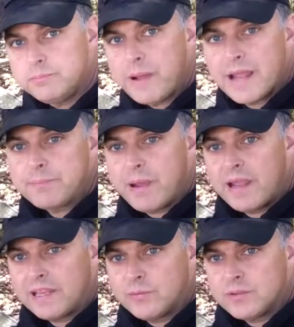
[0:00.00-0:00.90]

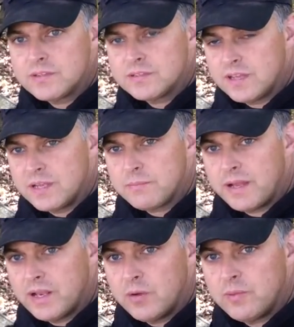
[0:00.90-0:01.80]
backpacking with this thing by
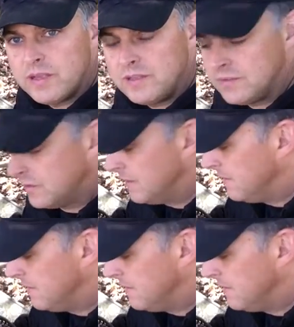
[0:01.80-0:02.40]
no means.